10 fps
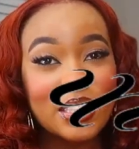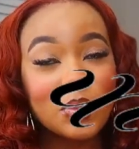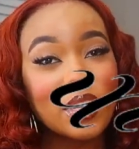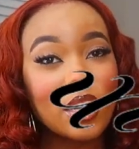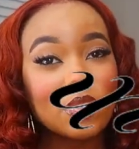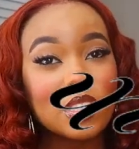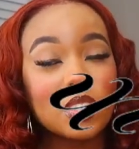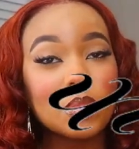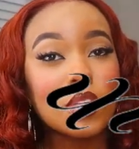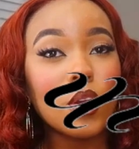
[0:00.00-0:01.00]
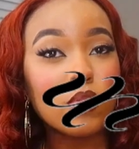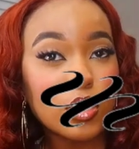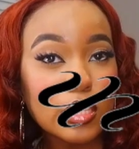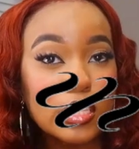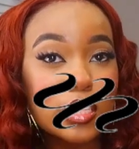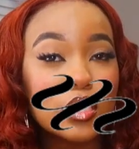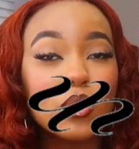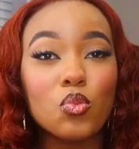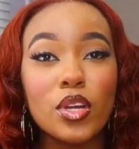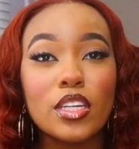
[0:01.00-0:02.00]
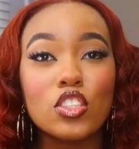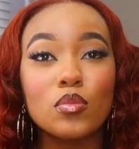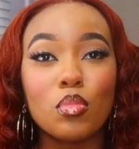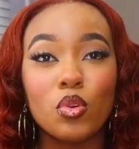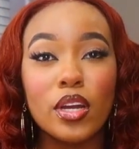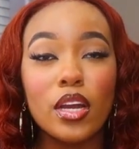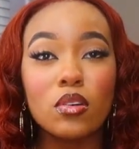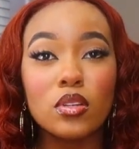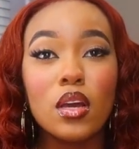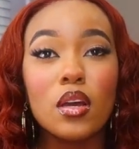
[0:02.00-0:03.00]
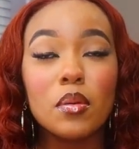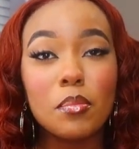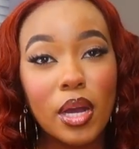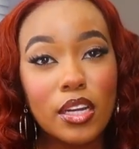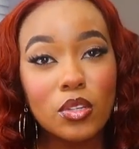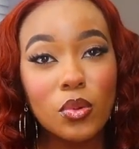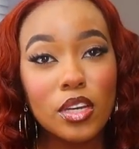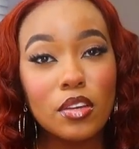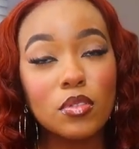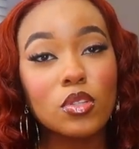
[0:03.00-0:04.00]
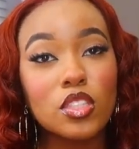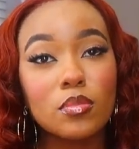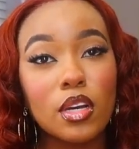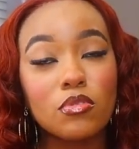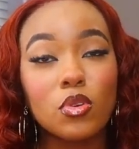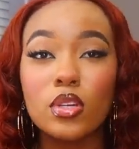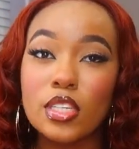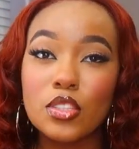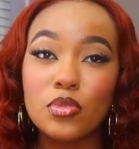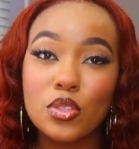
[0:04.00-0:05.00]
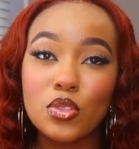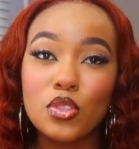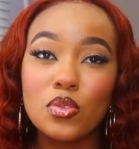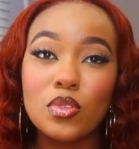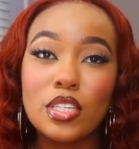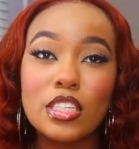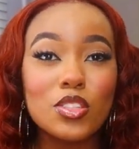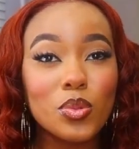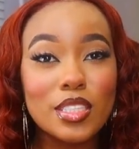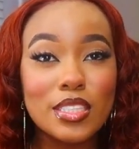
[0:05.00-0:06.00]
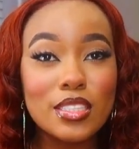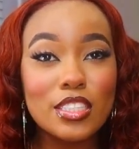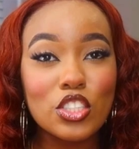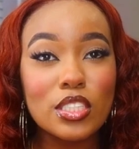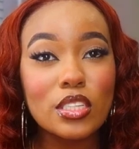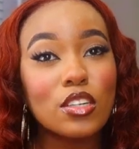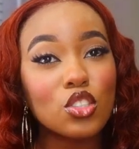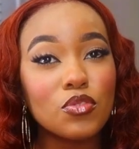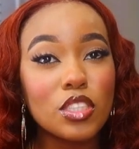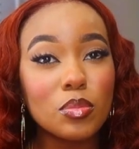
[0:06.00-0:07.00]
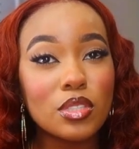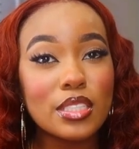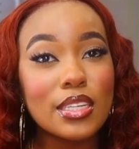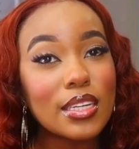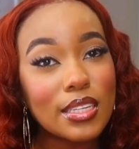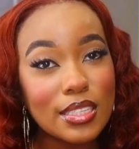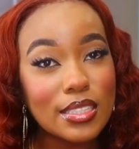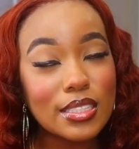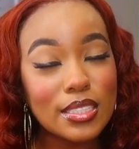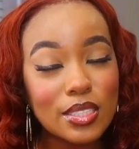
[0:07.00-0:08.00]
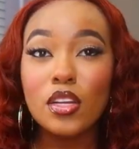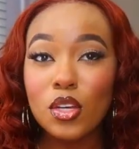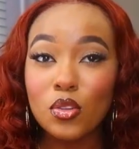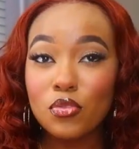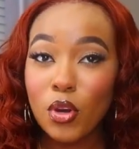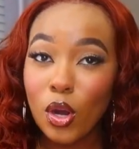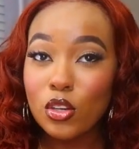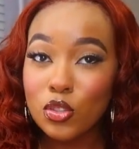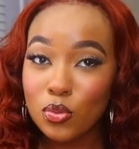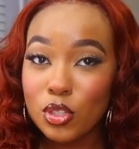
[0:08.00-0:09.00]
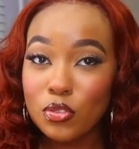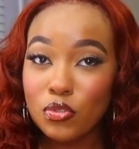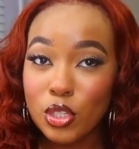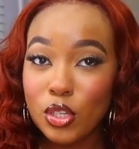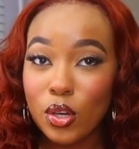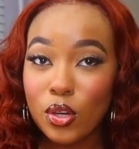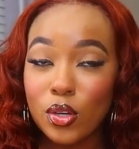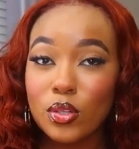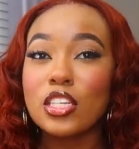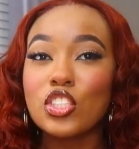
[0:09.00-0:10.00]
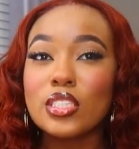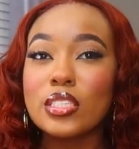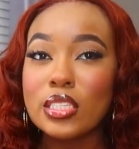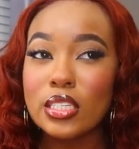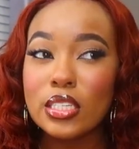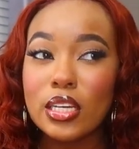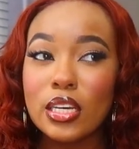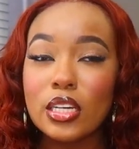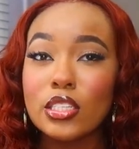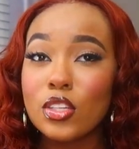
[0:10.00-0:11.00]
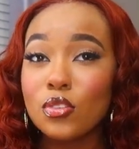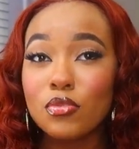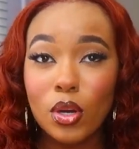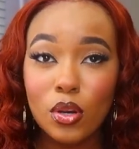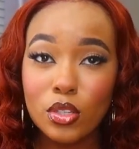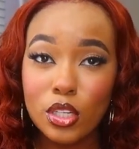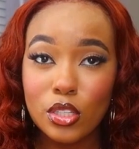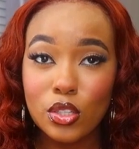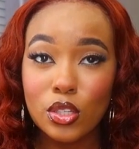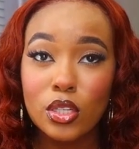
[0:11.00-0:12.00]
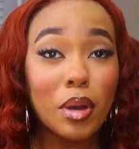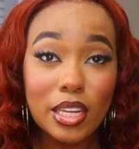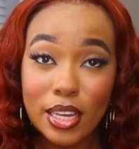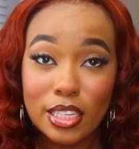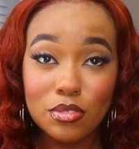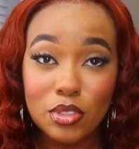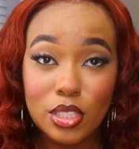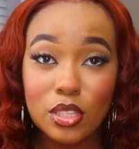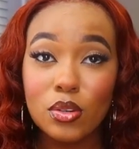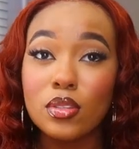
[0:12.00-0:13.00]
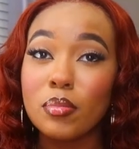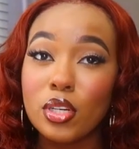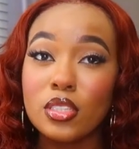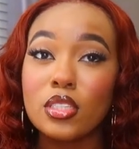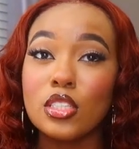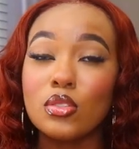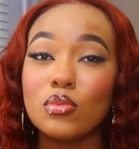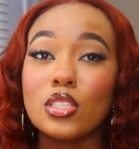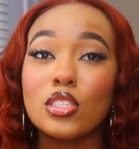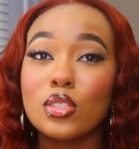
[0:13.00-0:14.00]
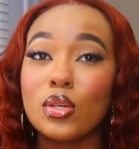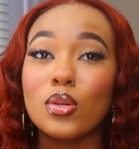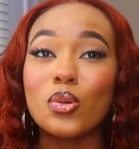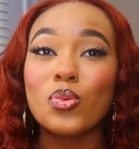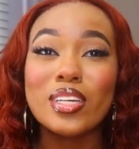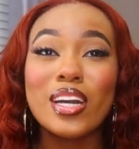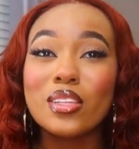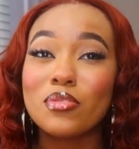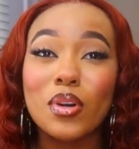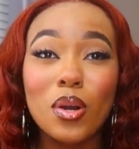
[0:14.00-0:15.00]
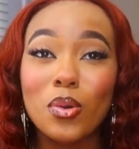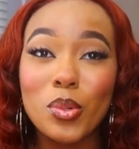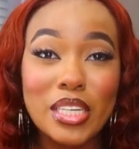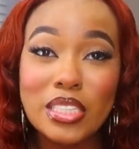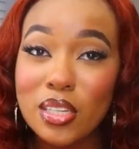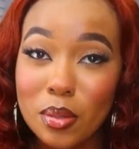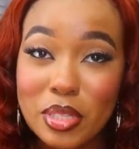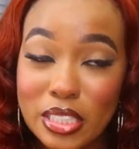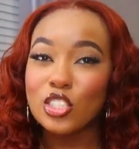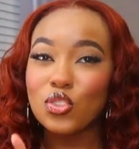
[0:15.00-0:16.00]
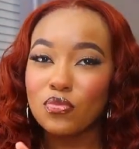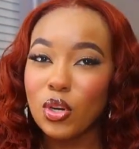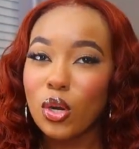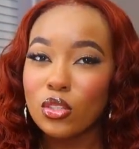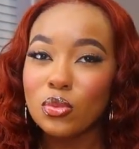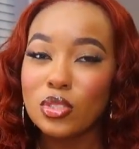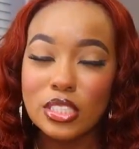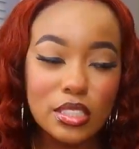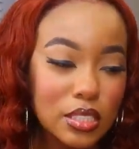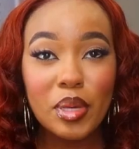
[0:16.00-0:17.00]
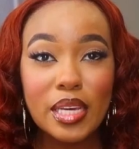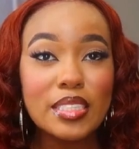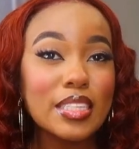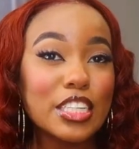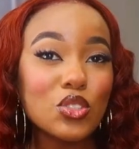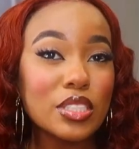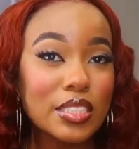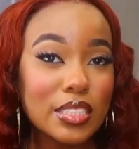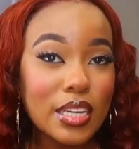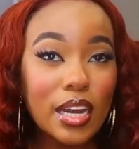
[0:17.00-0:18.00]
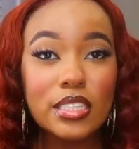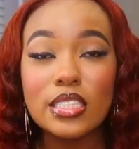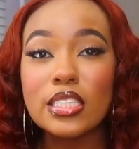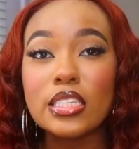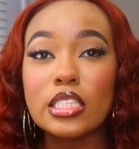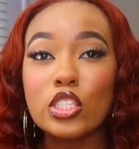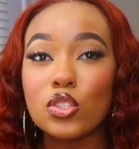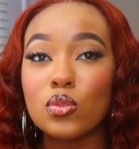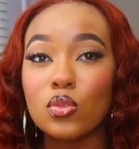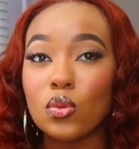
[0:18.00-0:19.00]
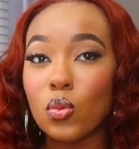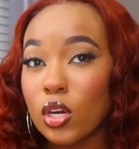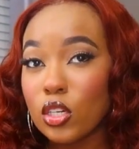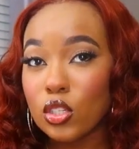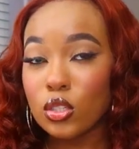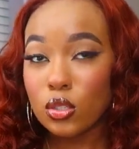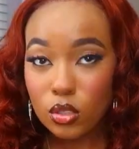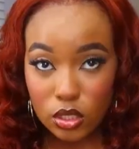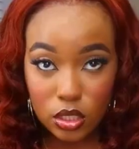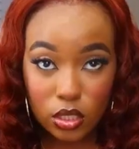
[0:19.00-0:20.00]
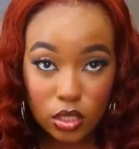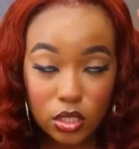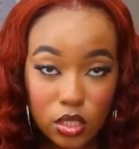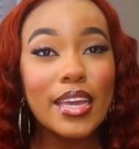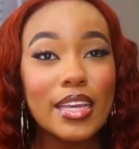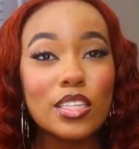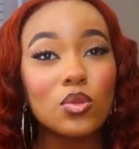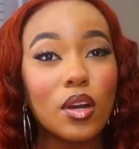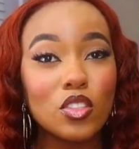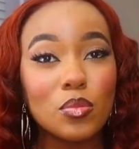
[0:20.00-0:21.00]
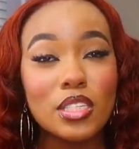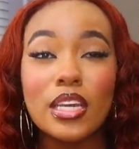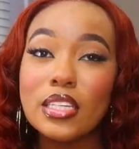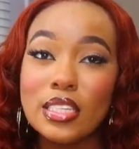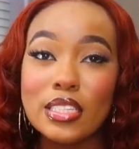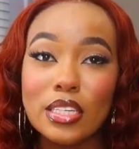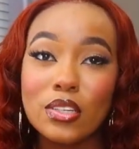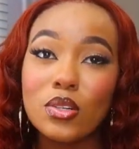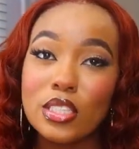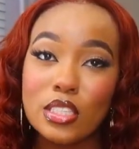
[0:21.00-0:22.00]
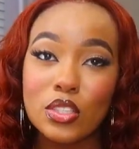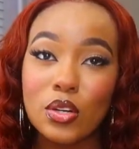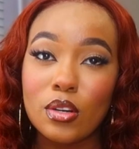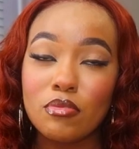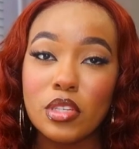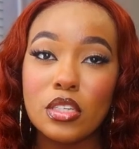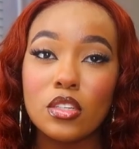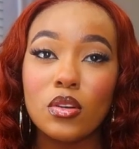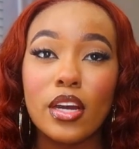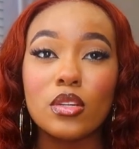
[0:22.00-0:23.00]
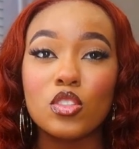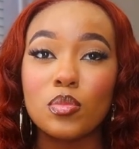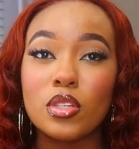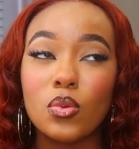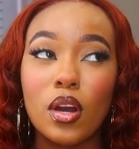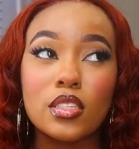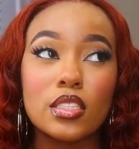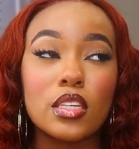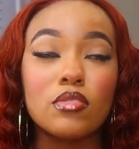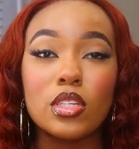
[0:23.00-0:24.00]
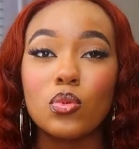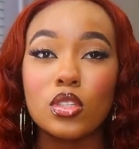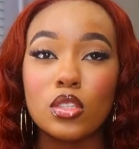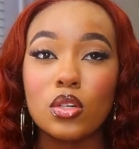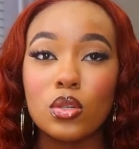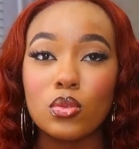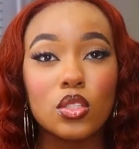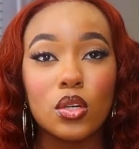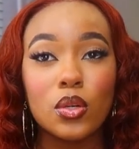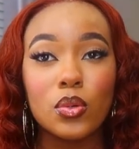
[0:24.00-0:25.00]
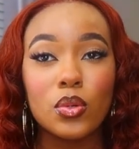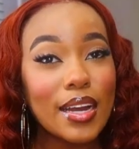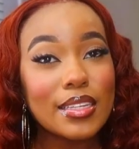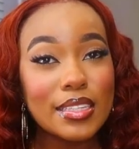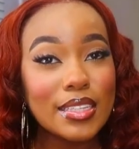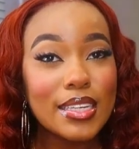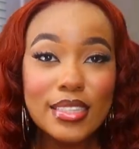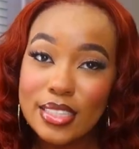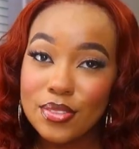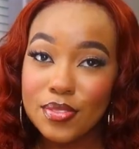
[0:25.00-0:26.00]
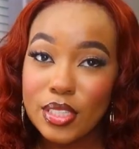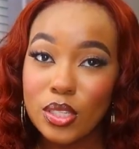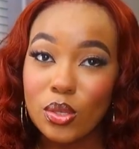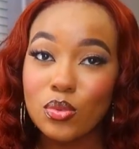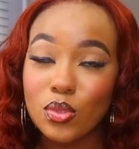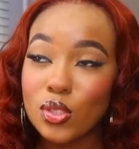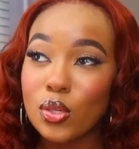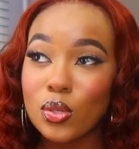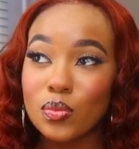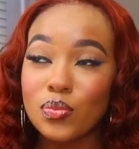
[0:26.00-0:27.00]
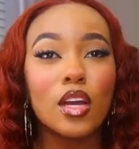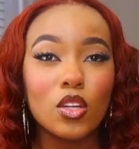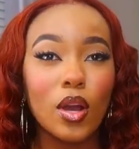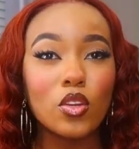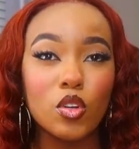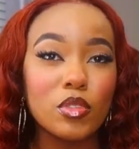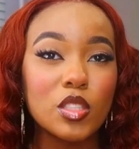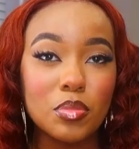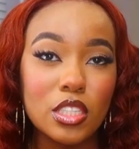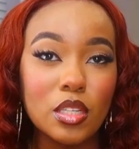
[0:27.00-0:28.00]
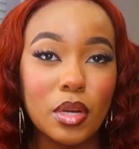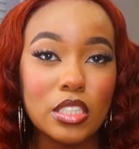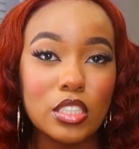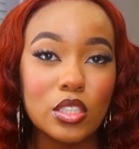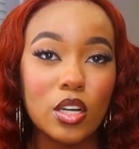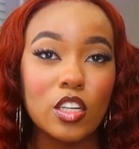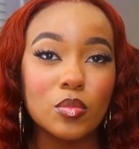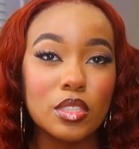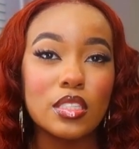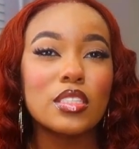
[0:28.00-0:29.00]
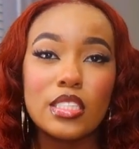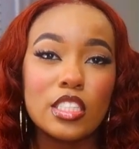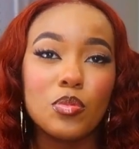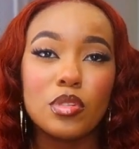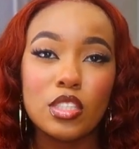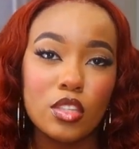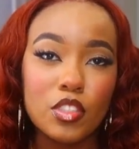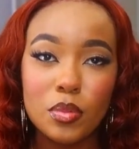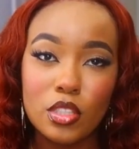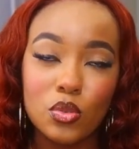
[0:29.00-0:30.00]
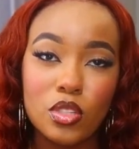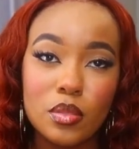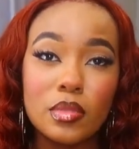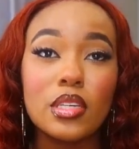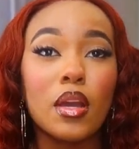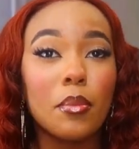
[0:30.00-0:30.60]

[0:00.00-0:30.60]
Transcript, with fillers: they were contacting me over this reddish brown body wave 13 by 4 lace frontal unit in 26 inches and 150 percent density another fall unit for y'all i just did another fall color in my last video the burgundy unit so we got the fall wigs coming get your fall units but yes as you can see i did these cute little wand curls in it and this will also be a detailed install video i know it's been a while since i've done one of those so i did it in this video so y'all know i normally speed up my installs because it seems pretty self-explanatory to me